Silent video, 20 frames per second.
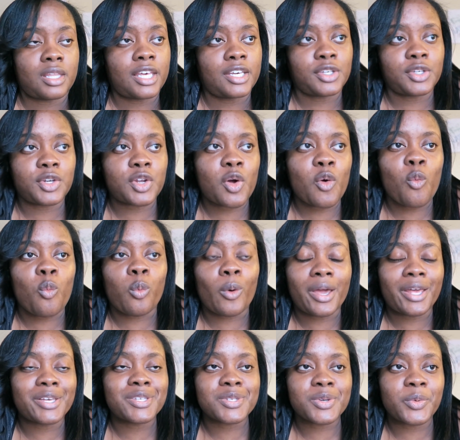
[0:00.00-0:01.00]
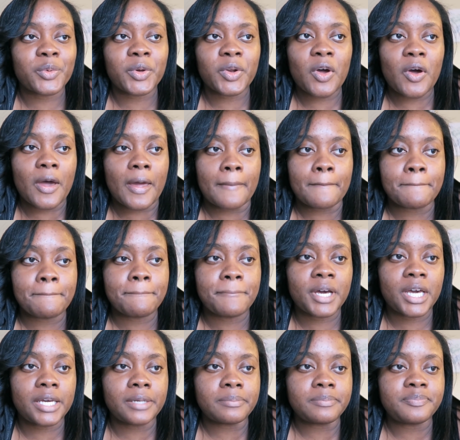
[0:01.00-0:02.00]
like, you know, what is going on?
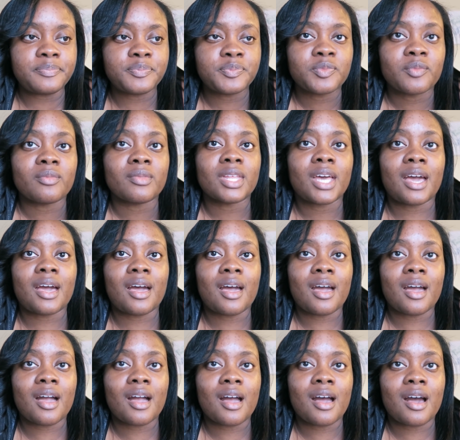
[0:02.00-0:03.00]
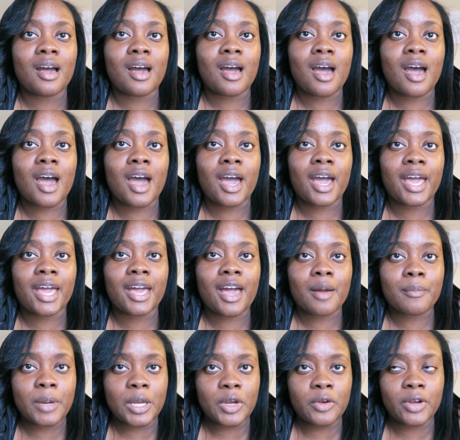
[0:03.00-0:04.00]
But I
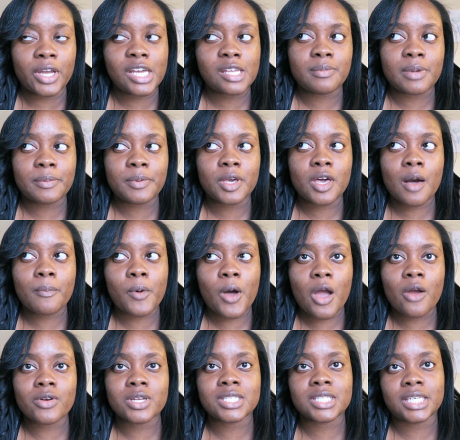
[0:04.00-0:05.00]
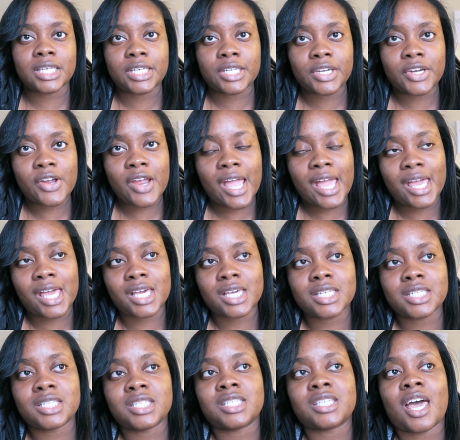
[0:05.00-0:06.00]
got my grade maybe a couple hours later
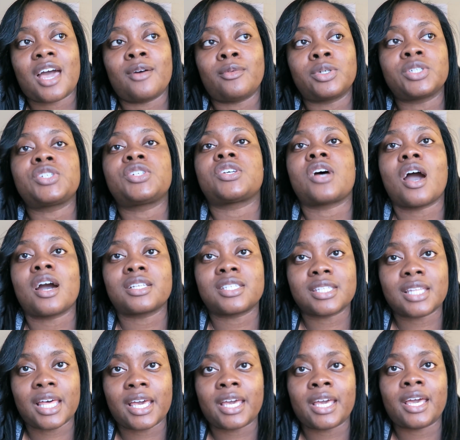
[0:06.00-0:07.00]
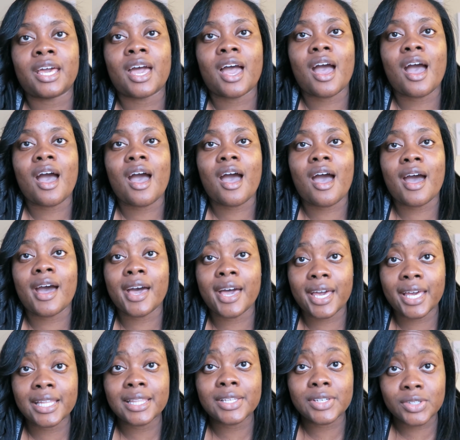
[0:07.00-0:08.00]
and I was shocked. Like,
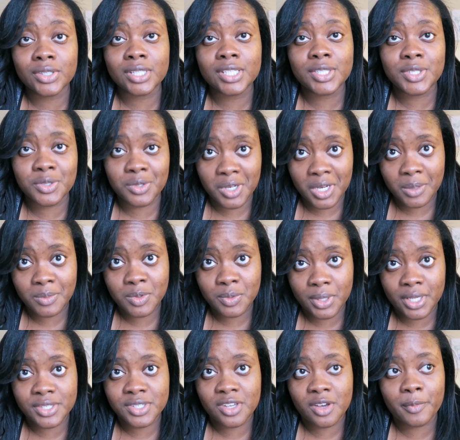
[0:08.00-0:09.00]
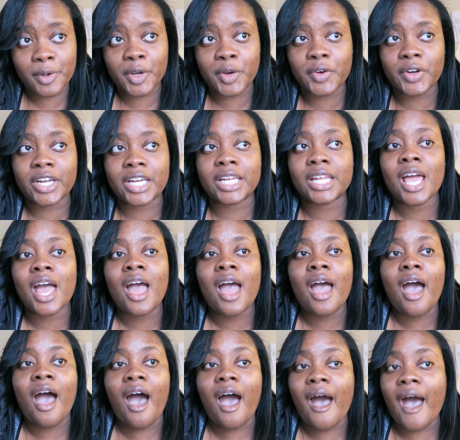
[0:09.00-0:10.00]
I literally screamed when I saw my grade.
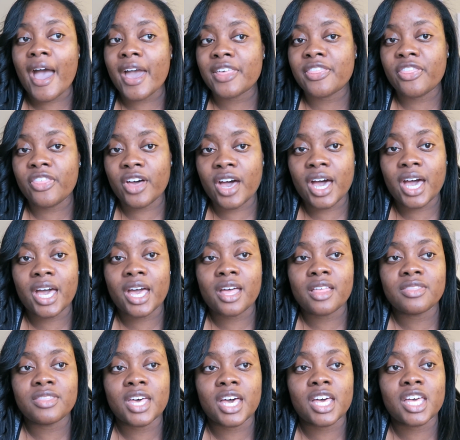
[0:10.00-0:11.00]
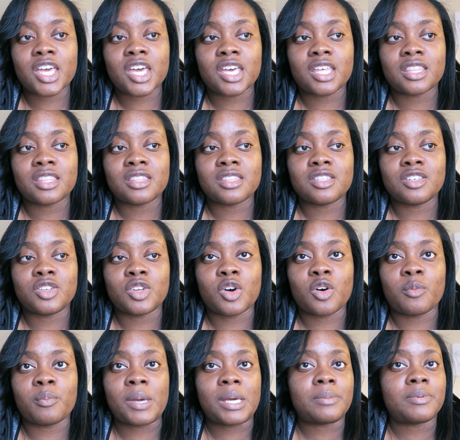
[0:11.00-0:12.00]
I thought that, you
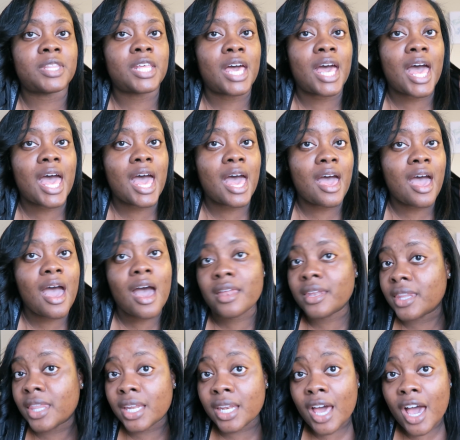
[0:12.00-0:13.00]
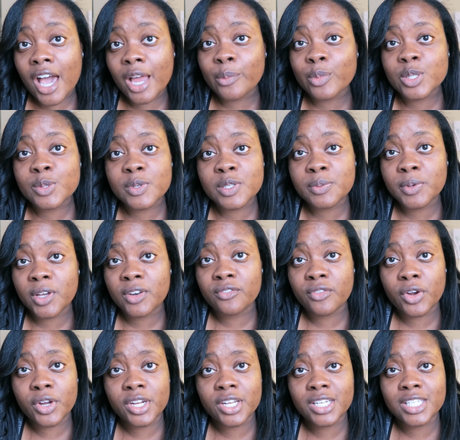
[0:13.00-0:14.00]
know, maybe the, the nine was supposed to be
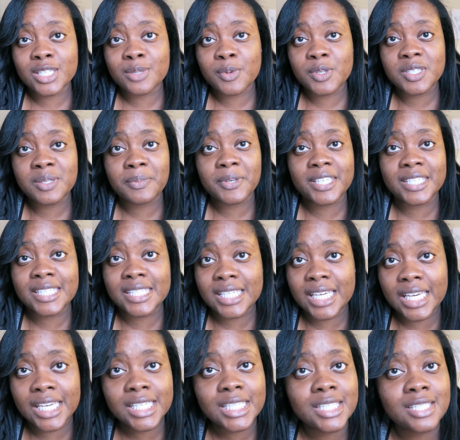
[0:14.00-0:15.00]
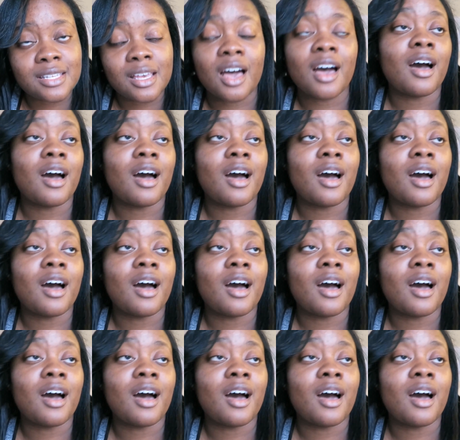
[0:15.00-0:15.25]
inverted and supposed to be a six.